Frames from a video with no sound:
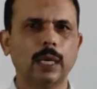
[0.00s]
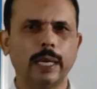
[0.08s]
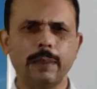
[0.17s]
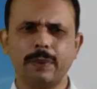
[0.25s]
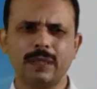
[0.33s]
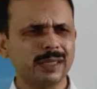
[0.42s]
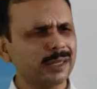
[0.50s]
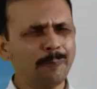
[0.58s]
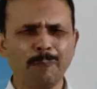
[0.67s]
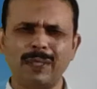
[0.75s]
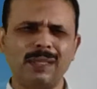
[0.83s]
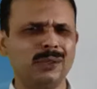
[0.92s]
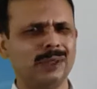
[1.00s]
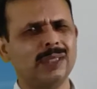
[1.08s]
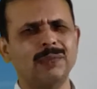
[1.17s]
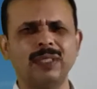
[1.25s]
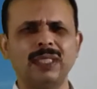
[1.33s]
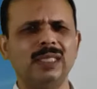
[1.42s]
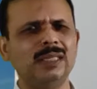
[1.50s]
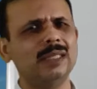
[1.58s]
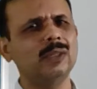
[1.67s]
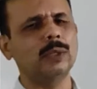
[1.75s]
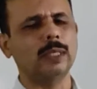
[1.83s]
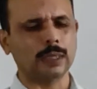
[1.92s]
And very simple, it is very easy
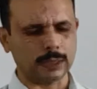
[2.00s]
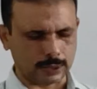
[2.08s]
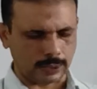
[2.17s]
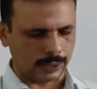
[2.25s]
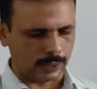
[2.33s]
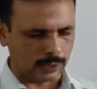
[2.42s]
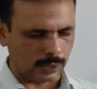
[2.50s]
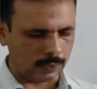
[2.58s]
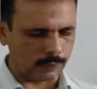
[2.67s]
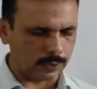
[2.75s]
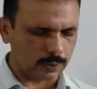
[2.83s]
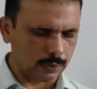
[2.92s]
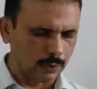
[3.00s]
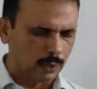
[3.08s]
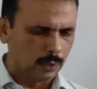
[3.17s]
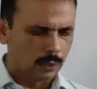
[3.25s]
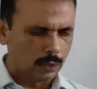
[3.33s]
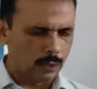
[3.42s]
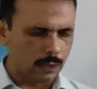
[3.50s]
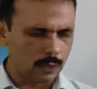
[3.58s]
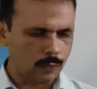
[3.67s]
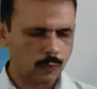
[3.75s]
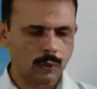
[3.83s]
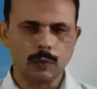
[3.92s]
to understand. Life is
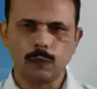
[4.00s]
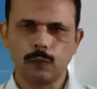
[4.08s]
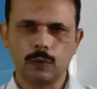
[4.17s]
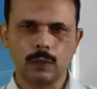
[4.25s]
full of